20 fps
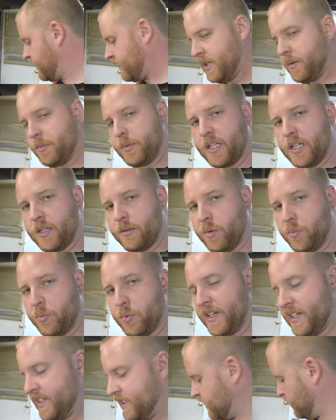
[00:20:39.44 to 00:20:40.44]
up getting
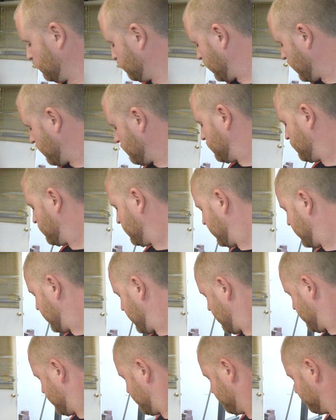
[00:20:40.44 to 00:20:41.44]
replaced. The problem with
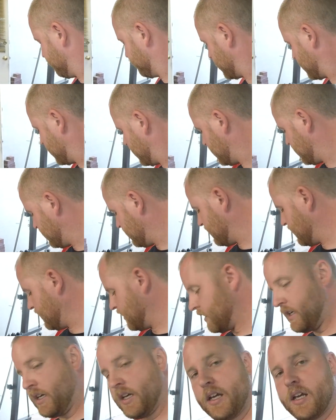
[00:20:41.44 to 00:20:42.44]
that is
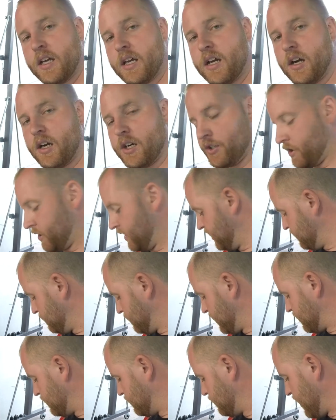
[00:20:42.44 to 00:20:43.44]
our
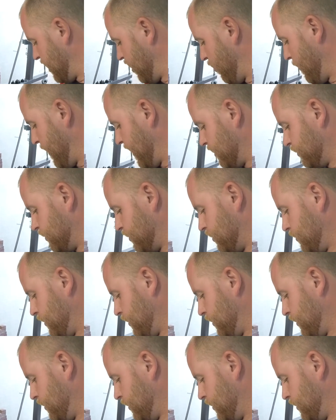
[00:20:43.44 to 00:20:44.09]
transmission mount mounts to